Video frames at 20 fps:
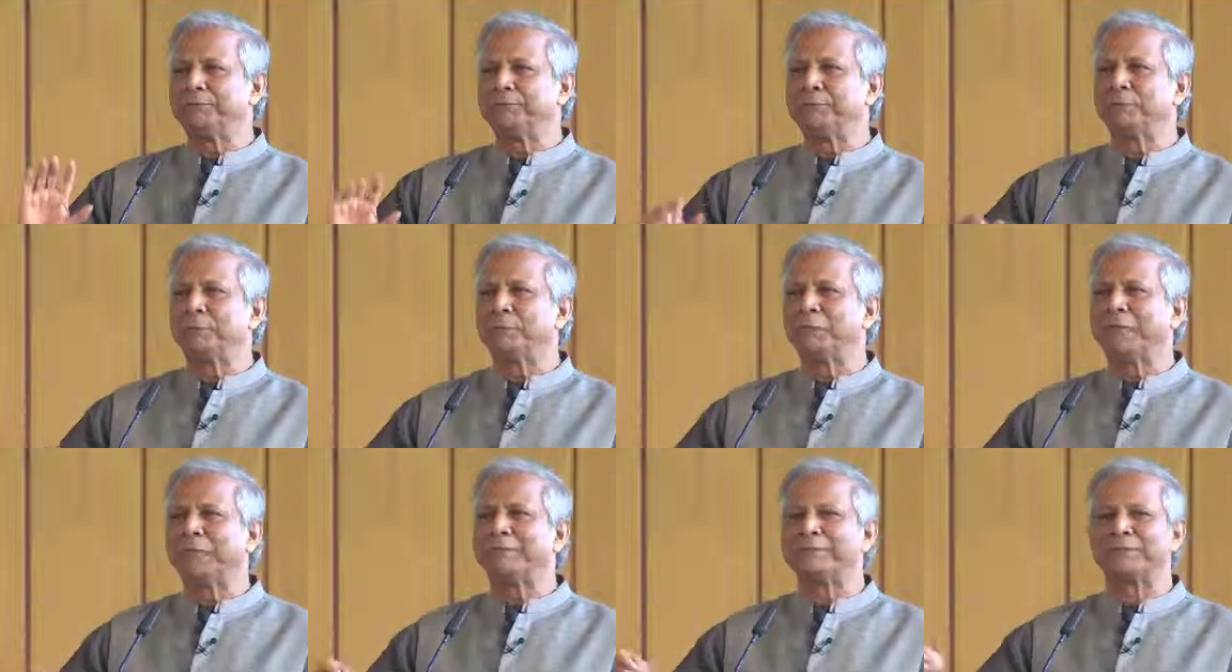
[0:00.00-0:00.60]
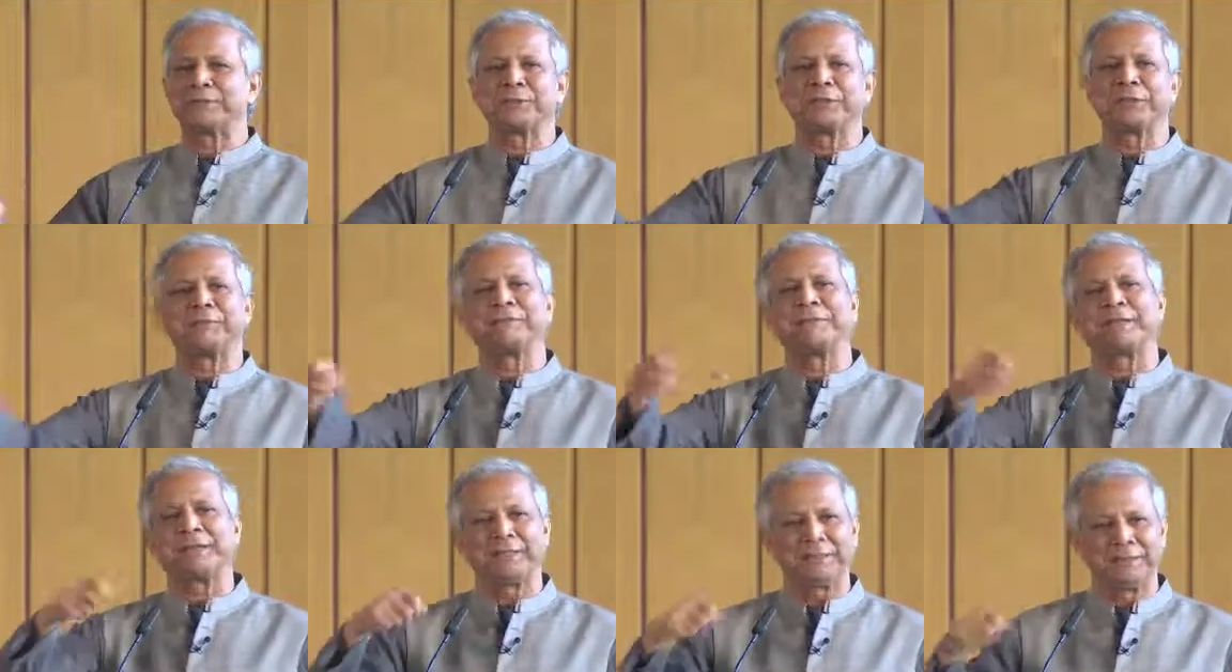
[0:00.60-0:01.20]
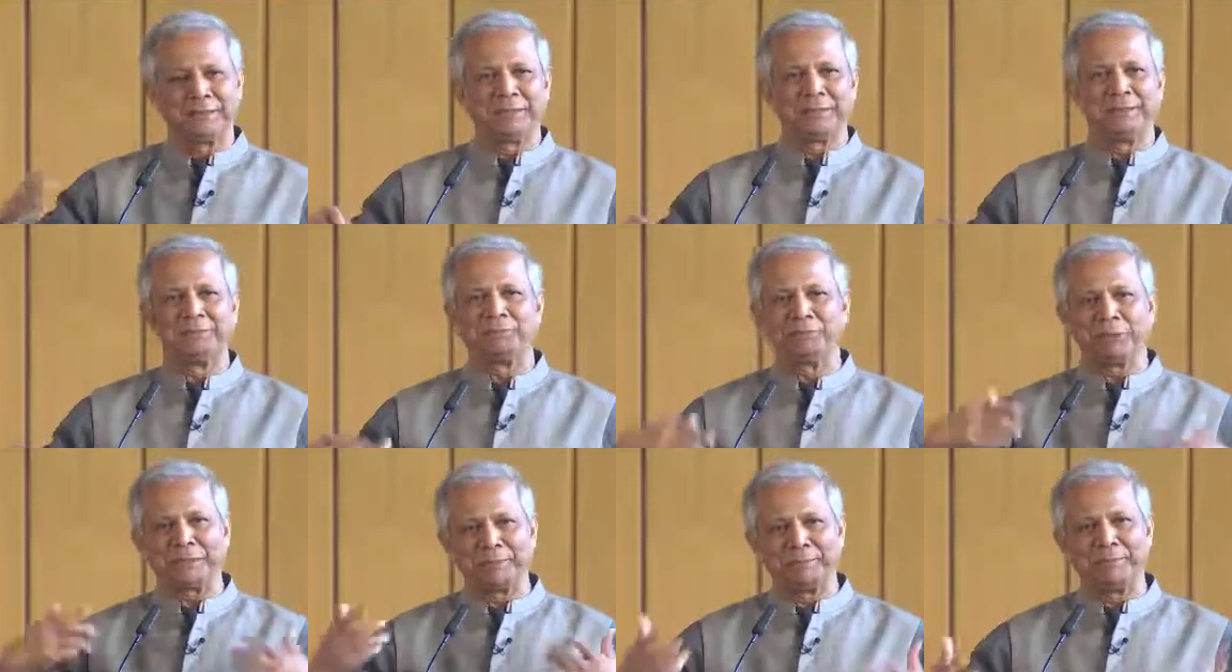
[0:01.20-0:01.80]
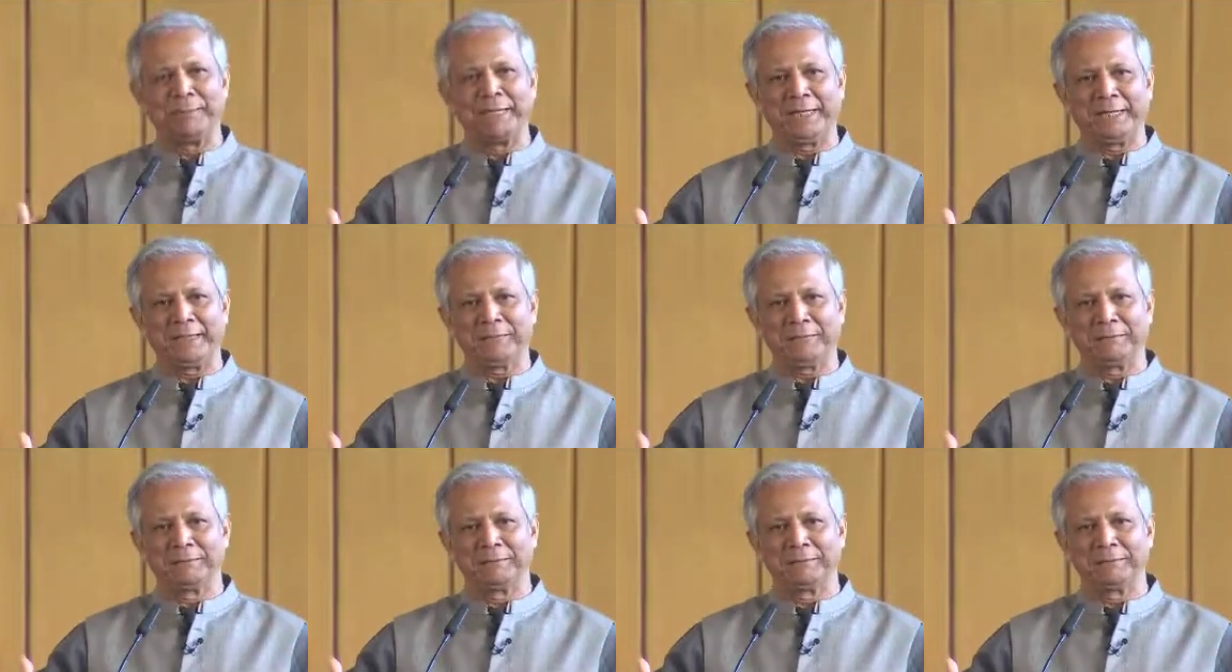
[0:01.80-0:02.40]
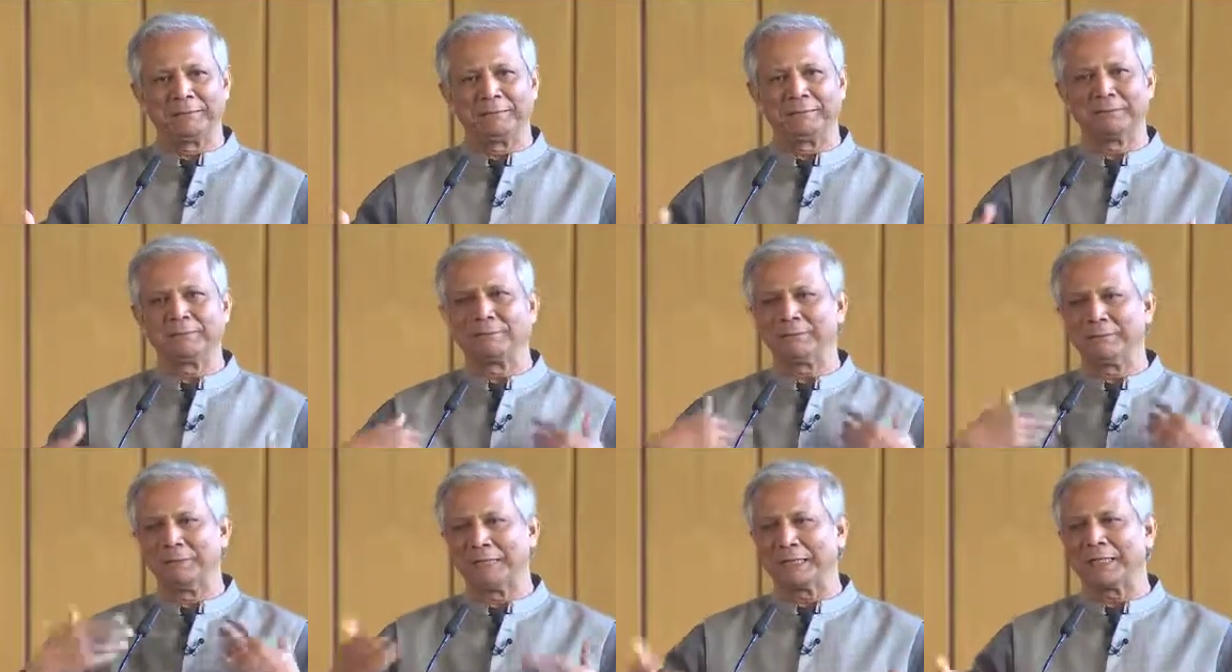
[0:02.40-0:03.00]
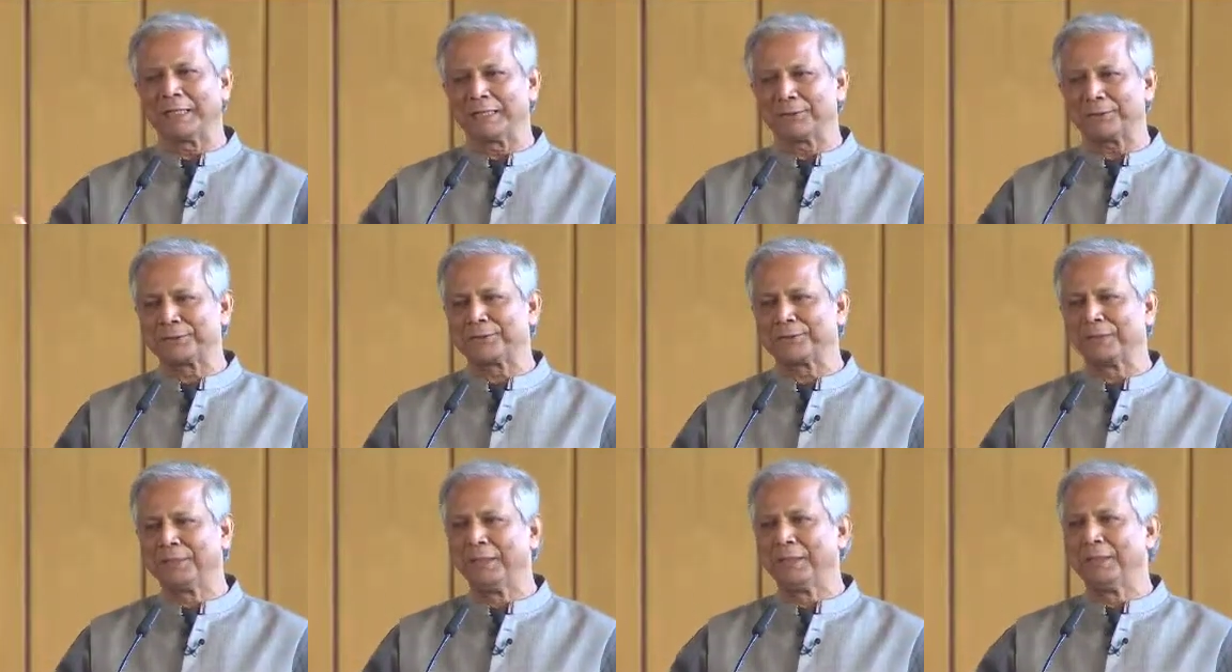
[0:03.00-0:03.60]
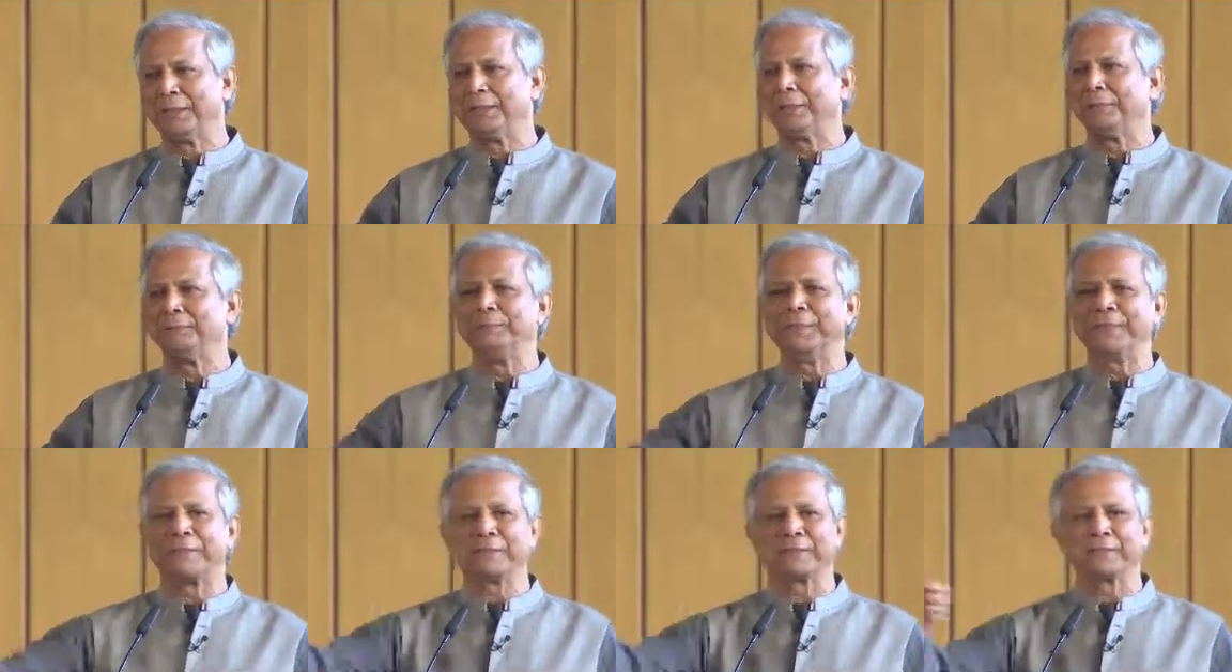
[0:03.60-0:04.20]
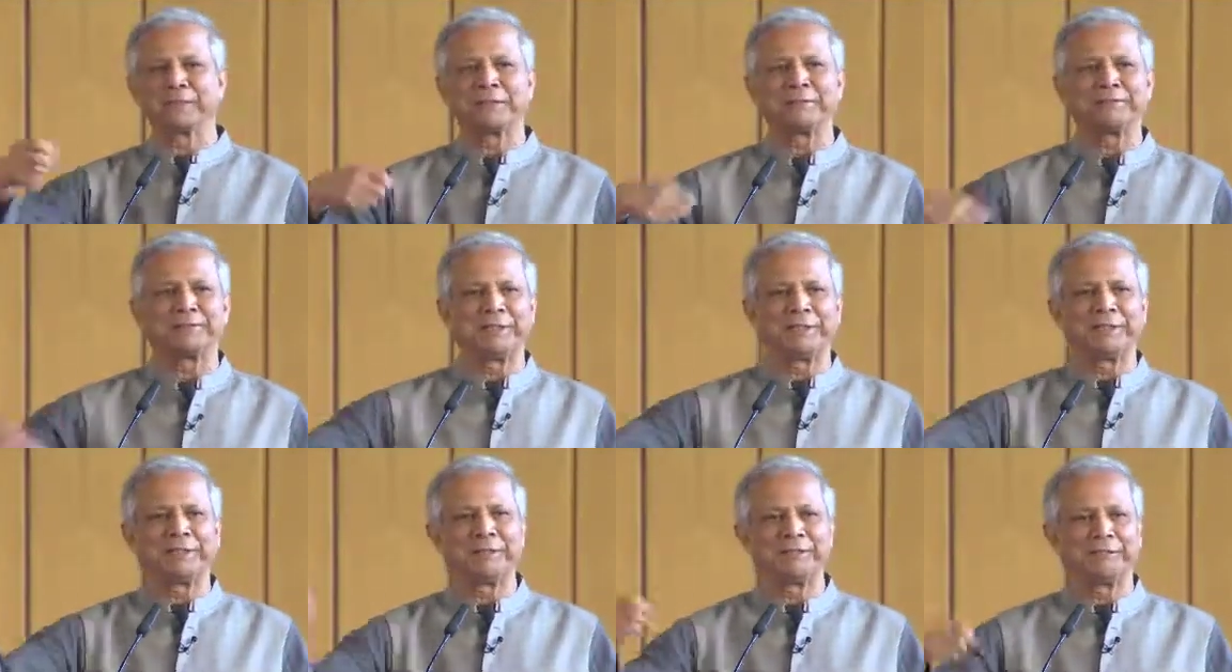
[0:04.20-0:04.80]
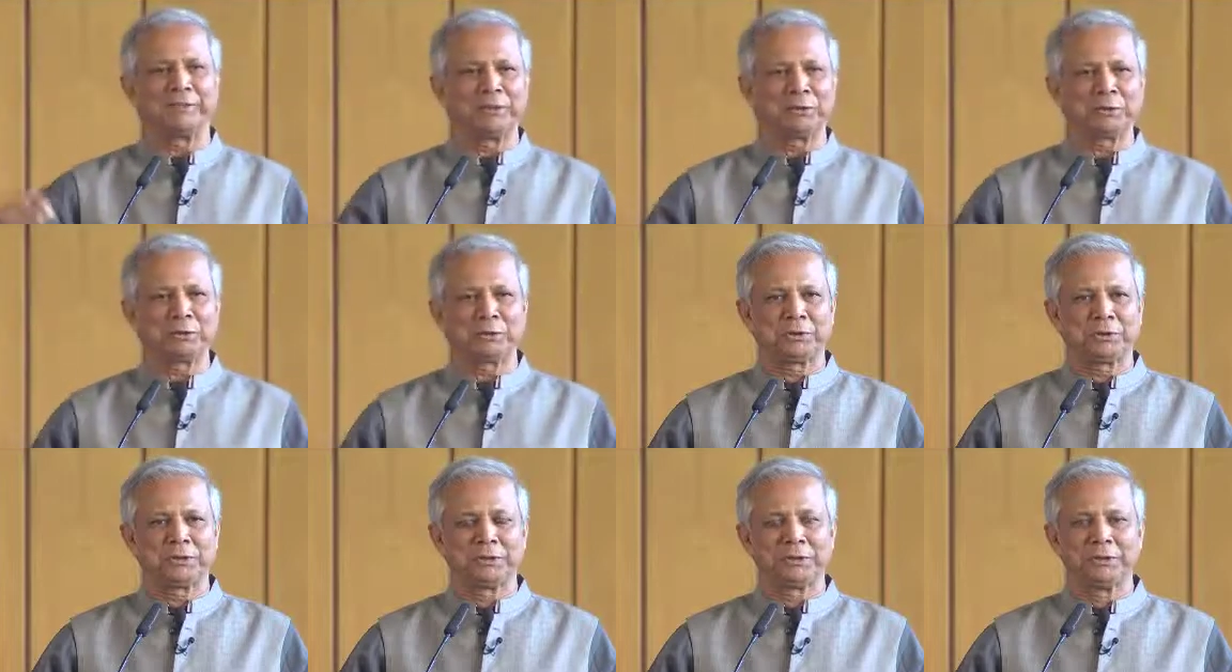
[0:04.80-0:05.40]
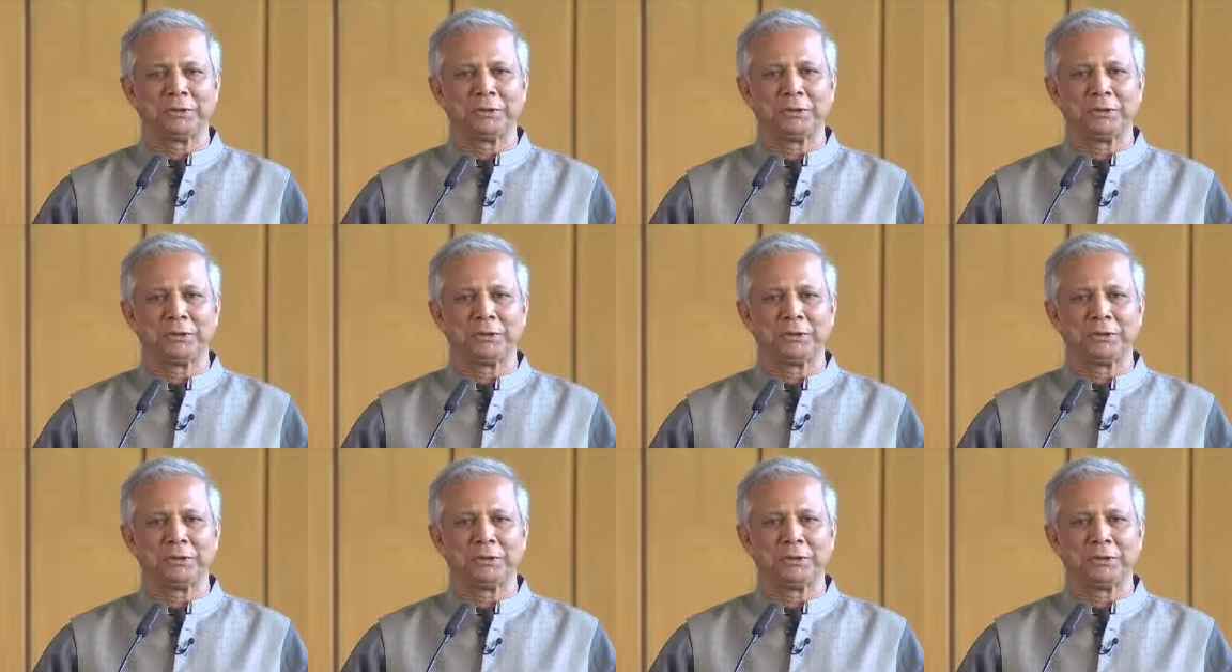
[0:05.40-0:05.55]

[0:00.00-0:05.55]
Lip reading: If you have a survey, if you're a bank like us, make a survey in the village,